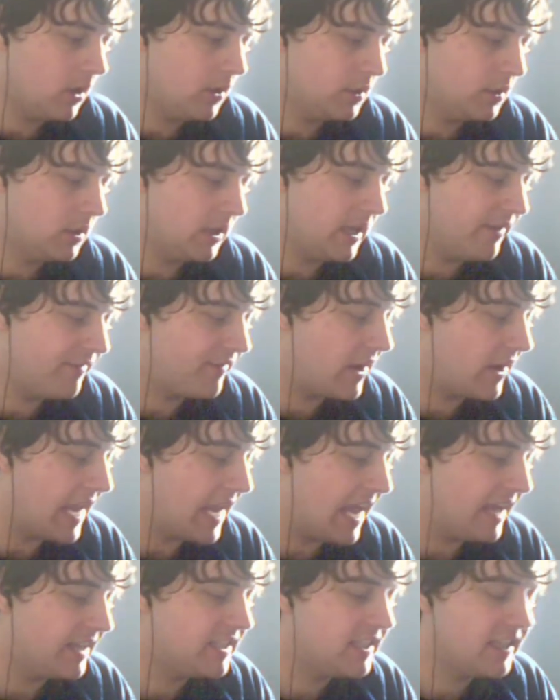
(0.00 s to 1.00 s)
If I
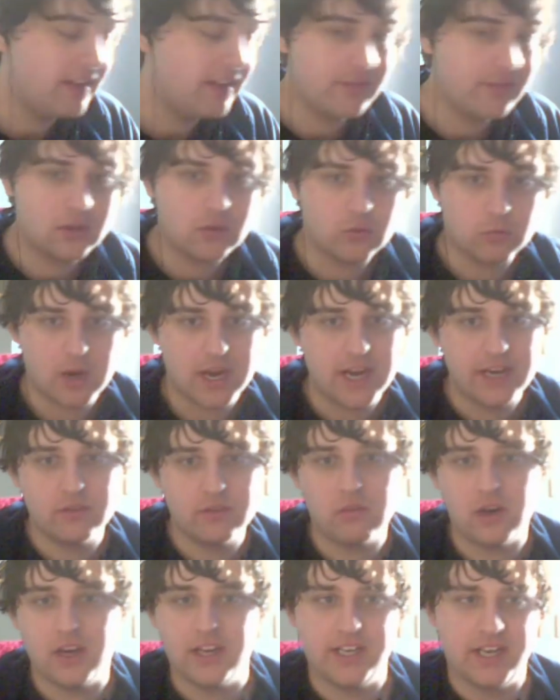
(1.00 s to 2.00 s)
had to give a grade
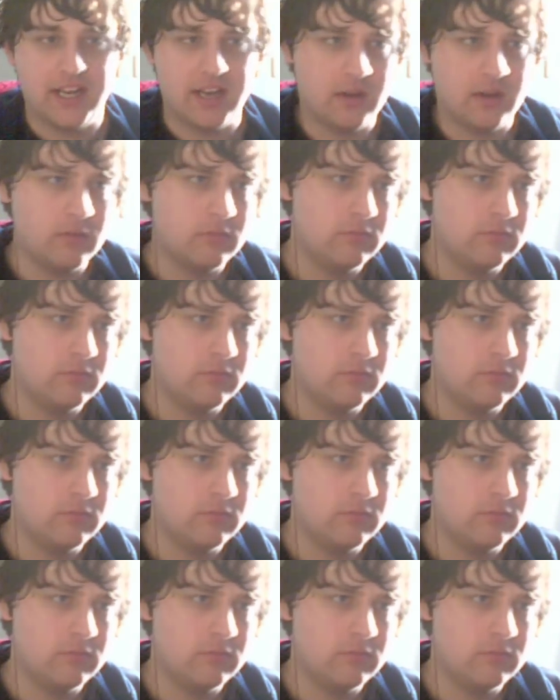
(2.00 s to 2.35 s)
right now,